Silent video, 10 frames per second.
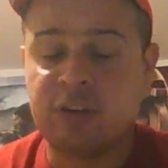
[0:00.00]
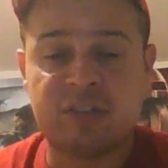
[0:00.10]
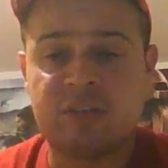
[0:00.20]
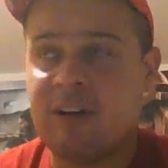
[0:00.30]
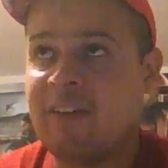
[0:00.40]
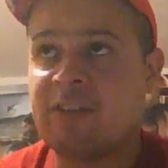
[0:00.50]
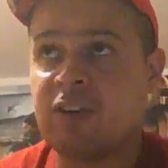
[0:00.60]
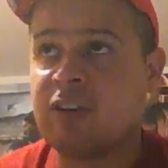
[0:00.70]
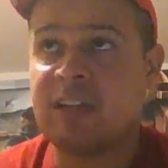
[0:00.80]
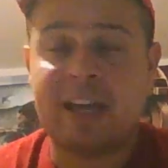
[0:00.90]
you can still have
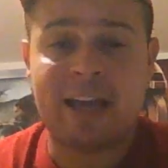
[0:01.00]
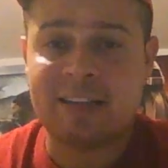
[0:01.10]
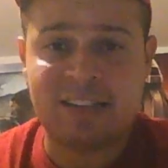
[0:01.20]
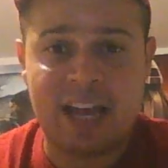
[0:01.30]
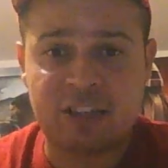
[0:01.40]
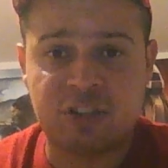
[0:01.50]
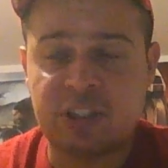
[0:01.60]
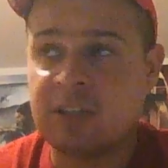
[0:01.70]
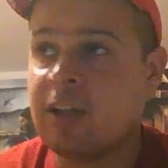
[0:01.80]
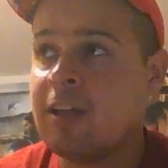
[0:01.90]
the kick ass
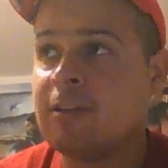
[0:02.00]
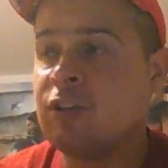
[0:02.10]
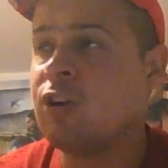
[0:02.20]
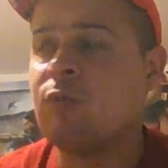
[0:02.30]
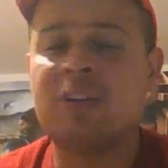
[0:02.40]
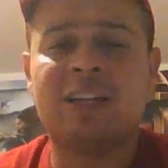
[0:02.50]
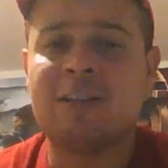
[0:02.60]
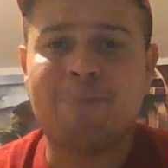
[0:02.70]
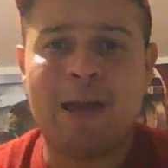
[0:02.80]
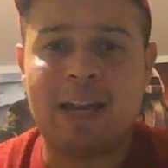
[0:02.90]
action. You don't
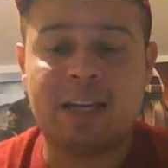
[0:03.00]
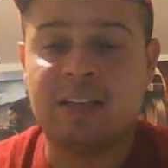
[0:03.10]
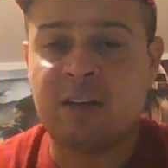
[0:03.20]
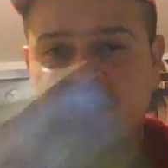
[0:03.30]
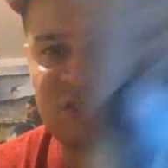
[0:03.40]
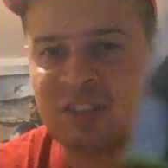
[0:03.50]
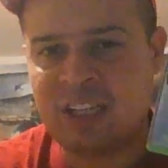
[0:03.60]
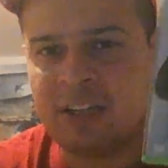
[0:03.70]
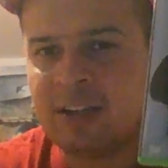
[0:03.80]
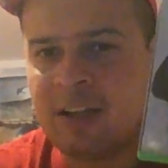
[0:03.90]
need the padding. There's a
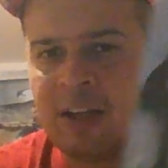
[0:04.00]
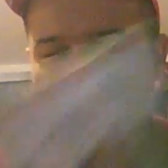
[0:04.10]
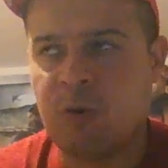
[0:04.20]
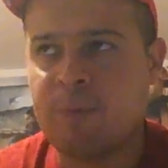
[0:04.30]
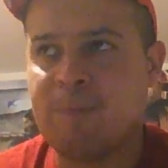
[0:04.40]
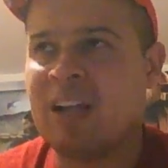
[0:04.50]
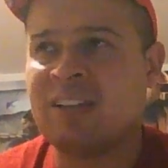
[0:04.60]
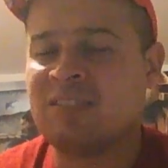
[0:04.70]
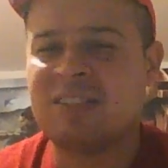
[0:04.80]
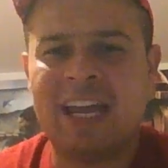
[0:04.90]
scene where
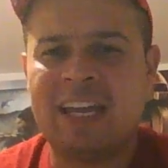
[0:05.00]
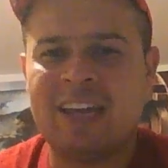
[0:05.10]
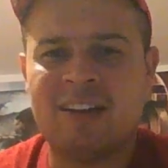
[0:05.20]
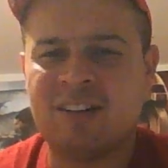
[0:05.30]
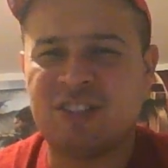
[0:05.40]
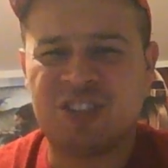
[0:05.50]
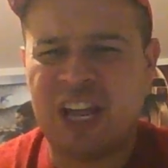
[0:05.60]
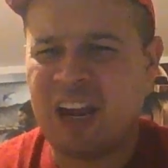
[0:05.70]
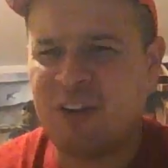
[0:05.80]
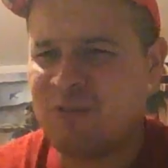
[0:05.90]
Bond is naked on a
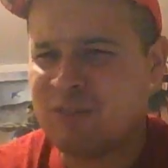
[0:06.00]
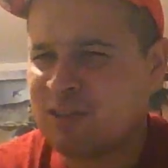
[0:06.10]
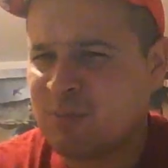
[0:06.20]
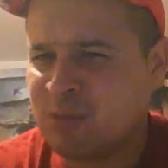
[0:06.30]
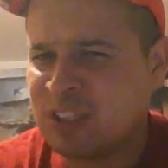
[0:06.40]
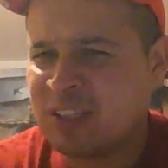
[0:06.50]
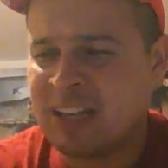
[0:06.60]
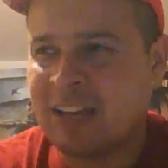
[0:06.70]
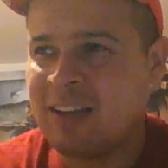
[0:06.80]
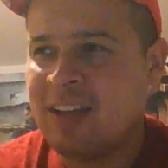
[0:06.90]
chair for some
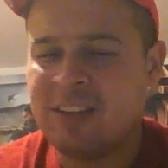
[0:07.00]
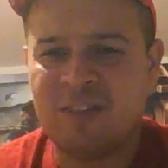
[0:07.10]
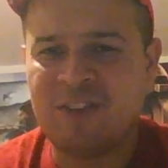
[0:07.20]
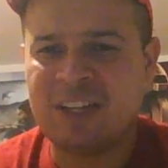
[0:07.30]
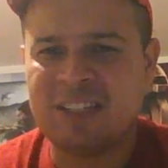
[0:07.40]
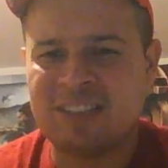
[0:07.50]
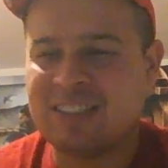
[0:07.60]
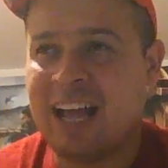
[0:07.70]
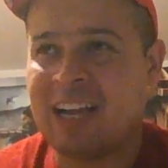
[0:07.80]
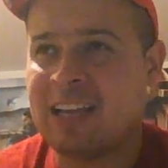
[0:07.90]
reason and the villain
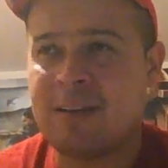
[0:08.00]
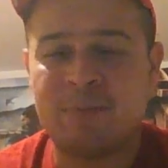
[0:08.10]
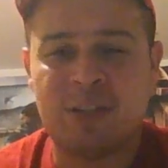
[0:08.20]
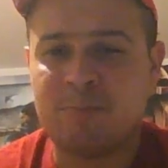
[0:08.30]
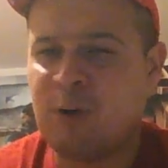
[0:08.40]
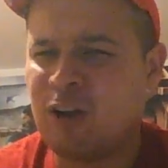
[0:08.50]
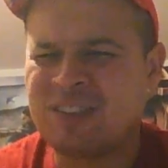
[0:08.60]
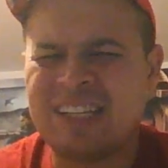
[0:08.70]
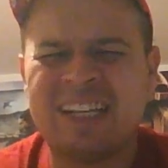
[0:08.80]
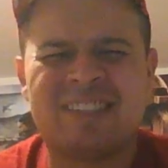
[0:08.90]
is knocking him in the
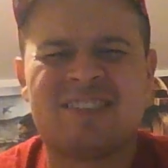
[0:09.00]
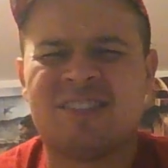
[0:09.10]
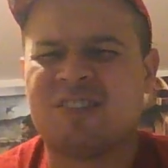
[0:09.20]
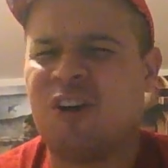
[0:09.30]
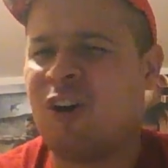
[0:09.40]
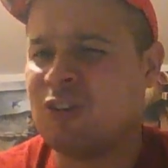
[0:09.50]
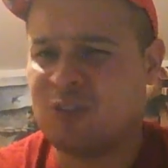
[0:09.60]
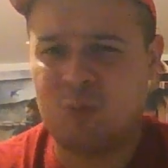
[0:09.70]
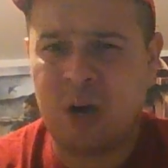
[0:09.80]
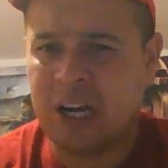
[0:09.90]
balls. It's just
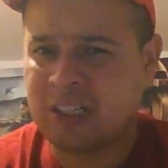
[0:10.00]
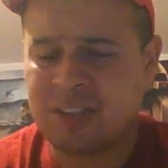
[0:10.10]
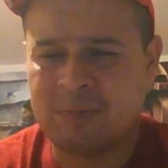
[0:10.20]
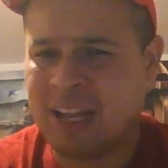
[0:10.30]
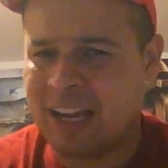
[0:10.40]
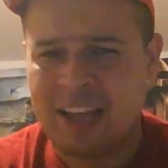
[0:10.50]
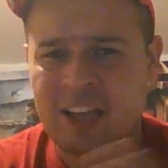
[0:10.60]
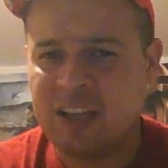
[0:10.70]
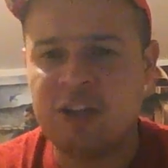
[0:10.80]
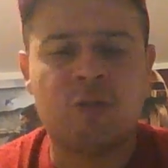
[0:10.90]
hard to watch. I'm like,
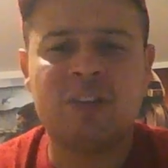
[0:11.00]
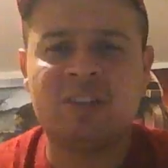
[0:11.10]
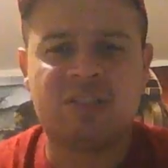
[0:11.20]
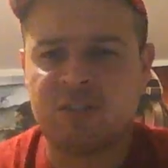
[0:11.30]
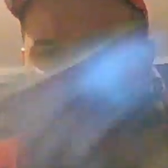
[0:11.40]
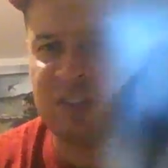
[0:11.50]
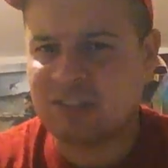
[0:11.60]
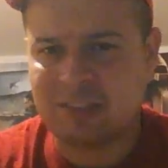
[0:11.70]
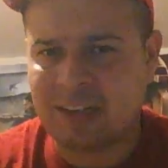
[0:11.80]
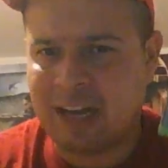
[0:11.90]
you don't need to turn
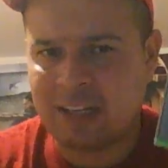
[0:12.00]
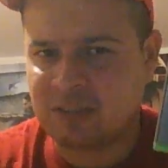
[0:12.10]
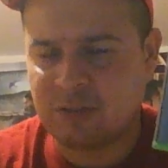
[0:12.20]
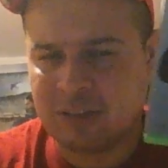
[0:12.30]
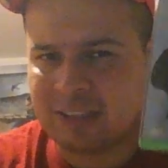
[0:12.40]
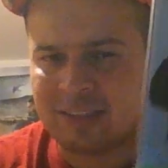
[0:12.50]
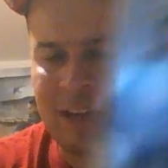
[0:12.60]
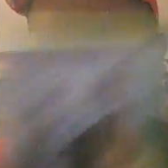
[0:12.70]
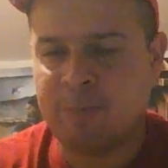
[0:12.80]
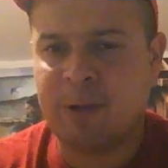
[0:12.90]
this into Hostel. That's
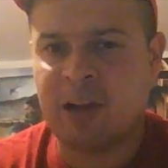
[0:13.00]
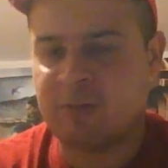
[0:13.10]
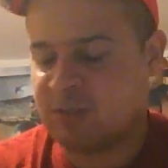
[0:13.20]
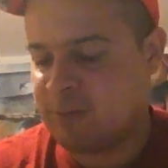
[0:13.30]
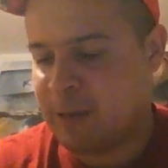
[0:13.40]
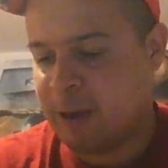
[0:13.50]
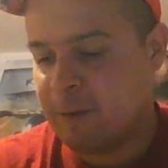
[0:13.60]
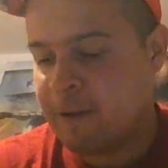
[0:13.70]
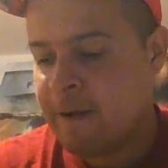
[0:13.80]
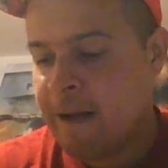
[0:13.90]
not what Bond was about.